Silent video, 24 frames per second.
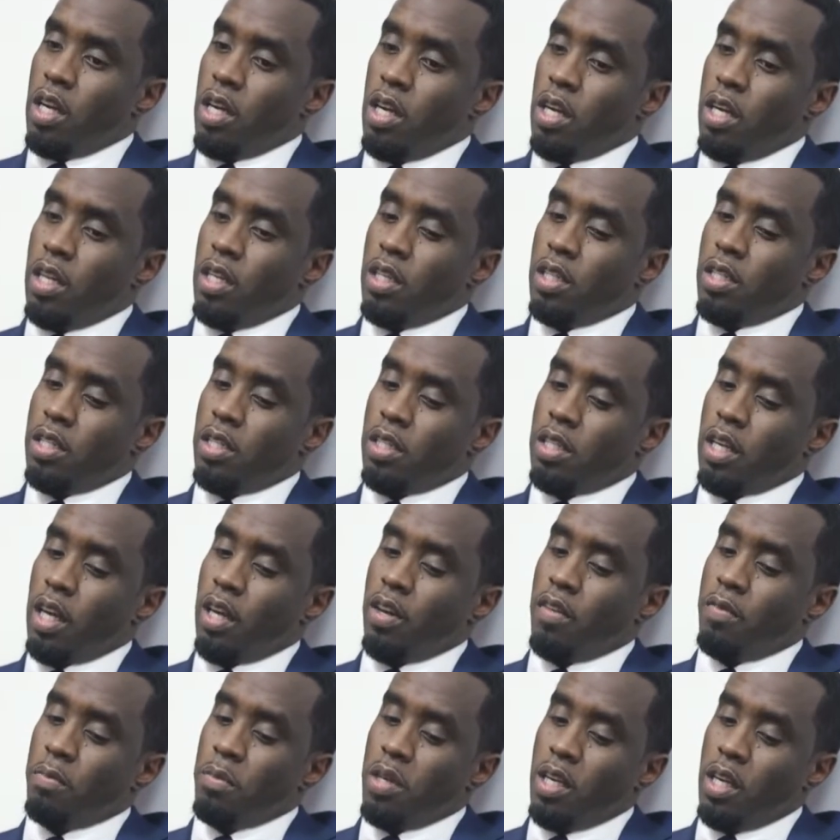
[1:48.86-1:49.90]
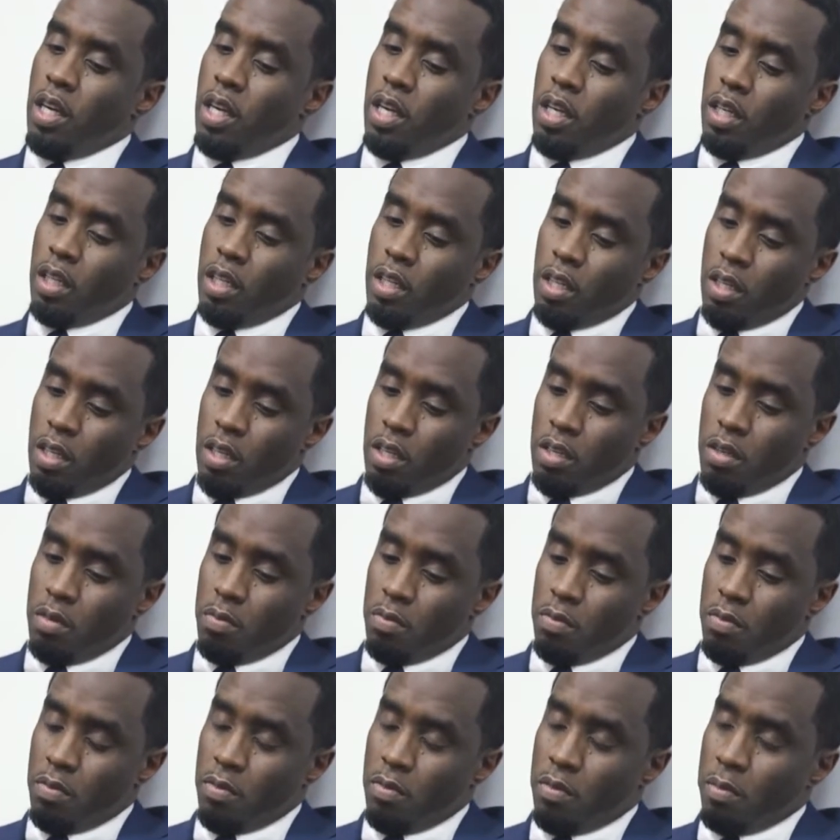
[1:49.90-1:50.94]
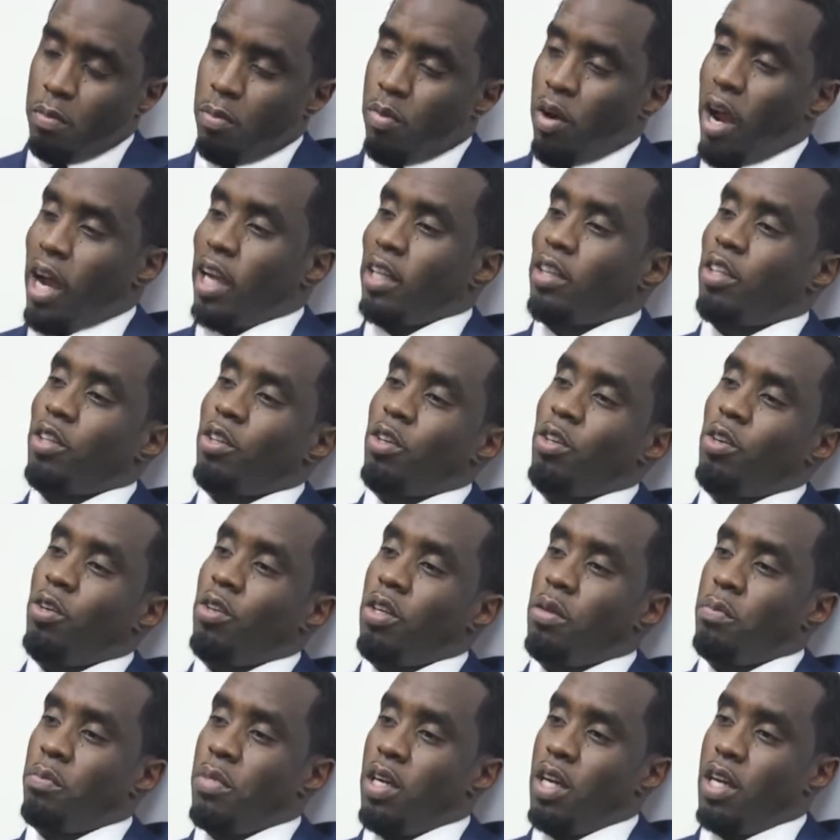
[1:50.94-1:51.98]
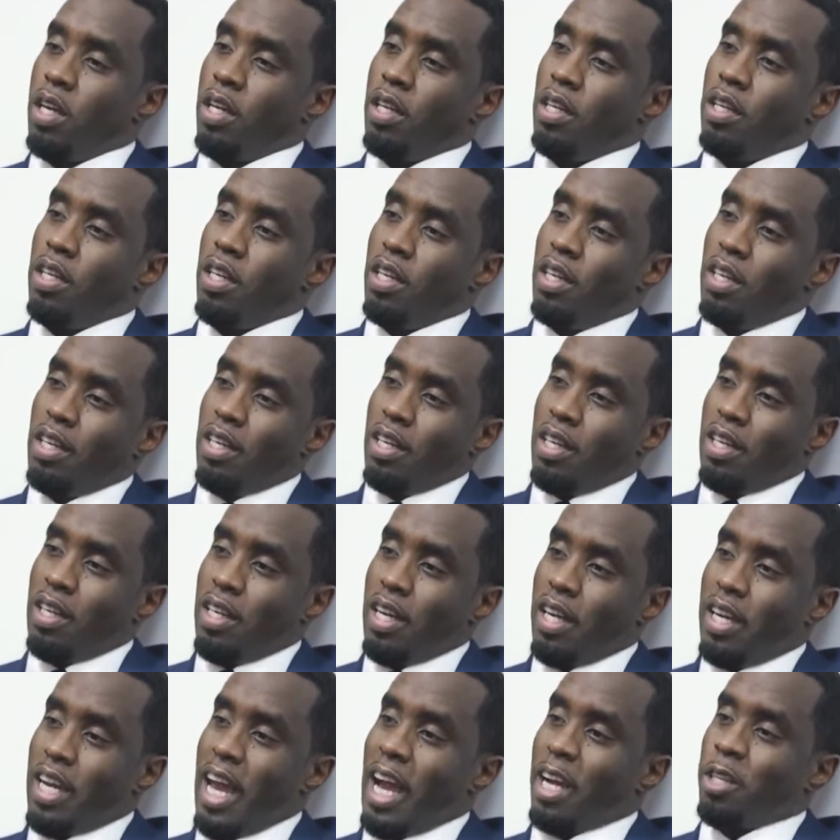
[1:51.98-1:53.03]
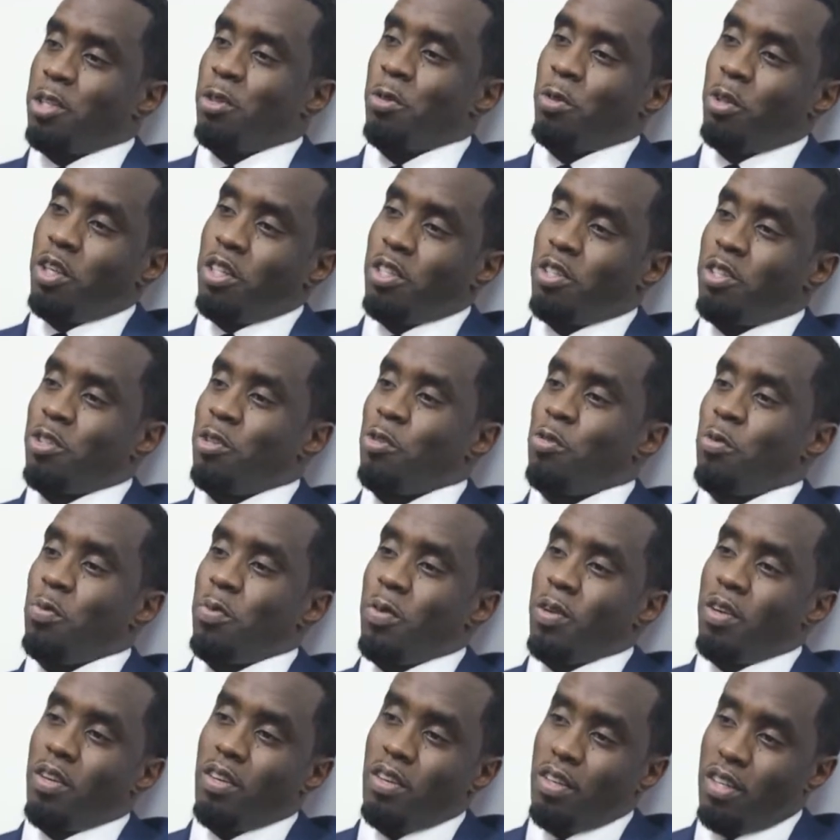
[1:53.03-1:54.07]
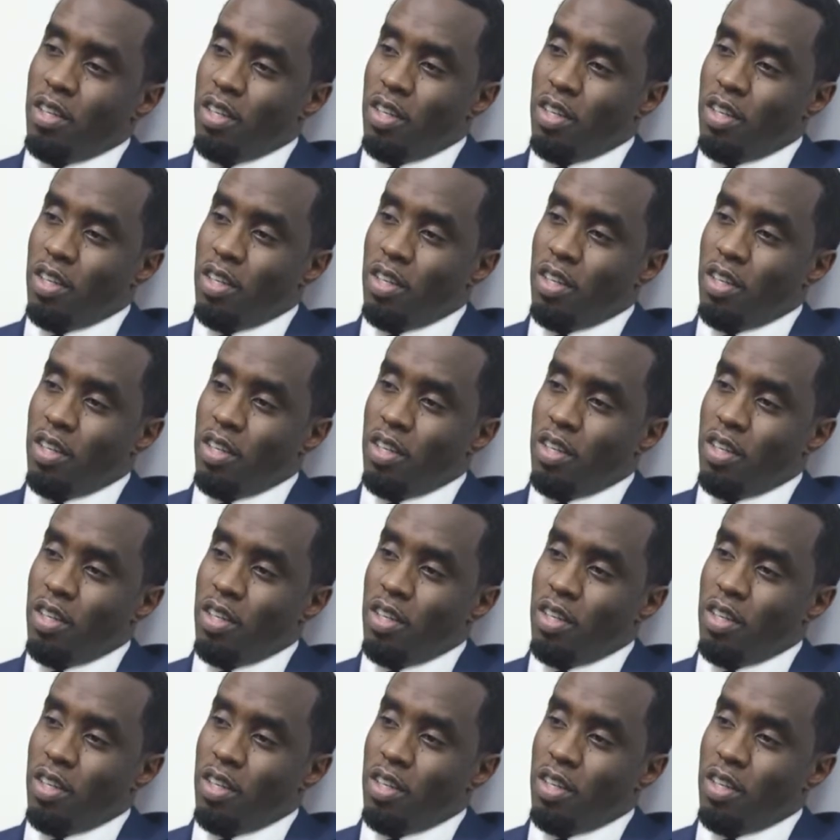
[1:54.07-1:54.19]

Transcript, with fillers: and instead of being practical and being an actual consumer.